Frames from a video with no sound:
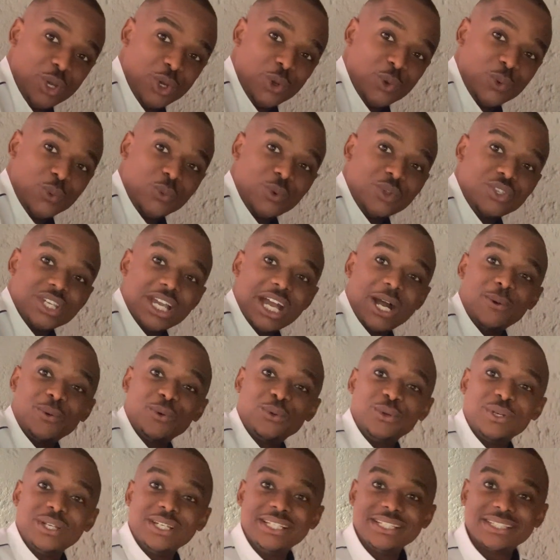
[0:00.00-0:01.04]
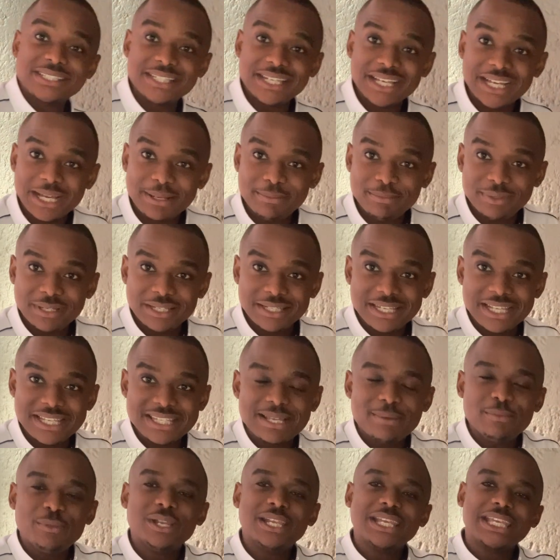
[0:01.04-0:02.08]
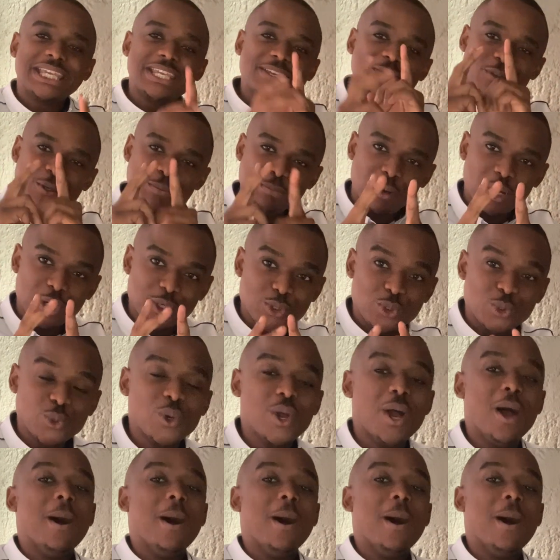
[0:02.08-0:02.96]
which I will release in a couple of days. I'm going to give you part 2.